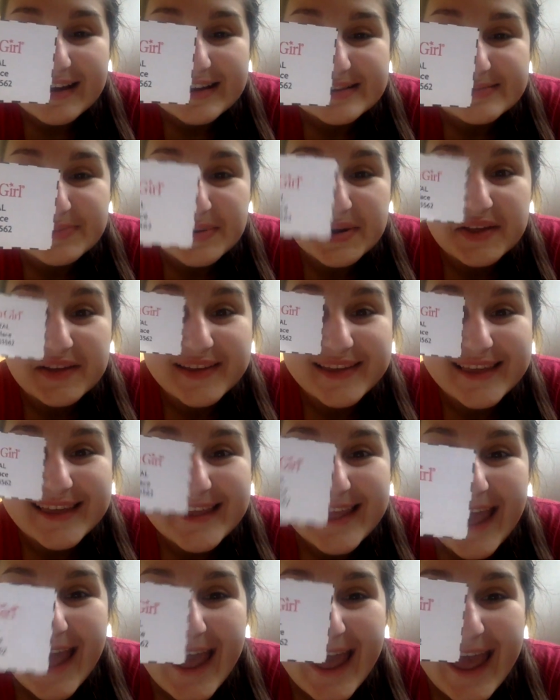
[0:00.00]
Hospital.
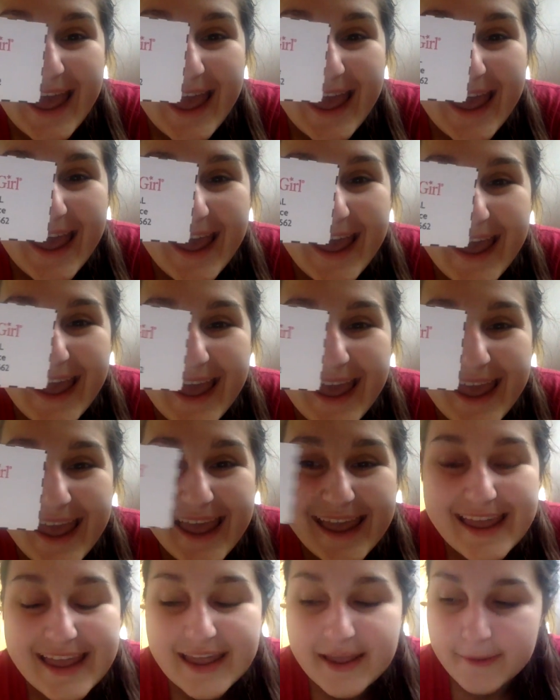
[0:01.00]

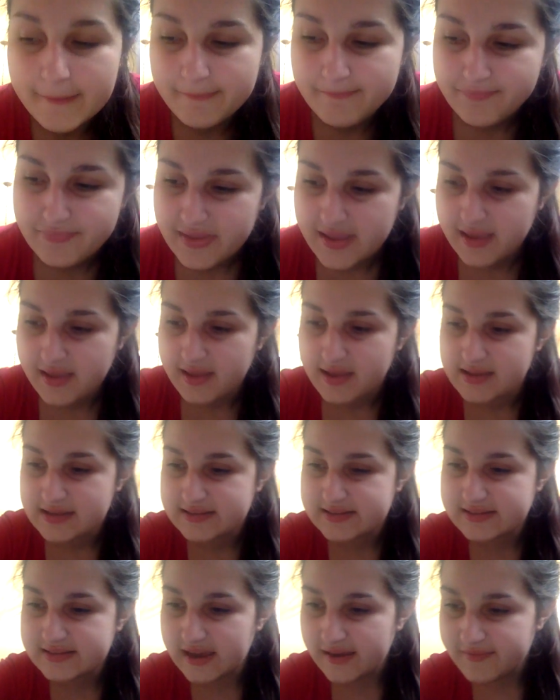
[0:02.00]
Yay!
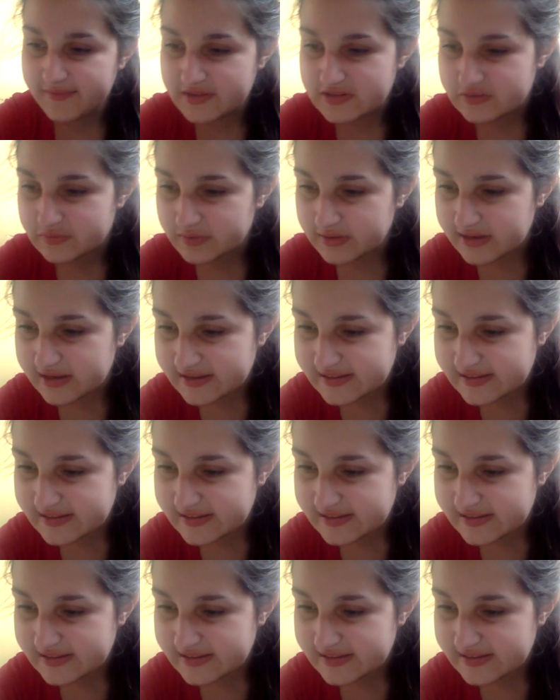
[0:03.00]
Stuff is really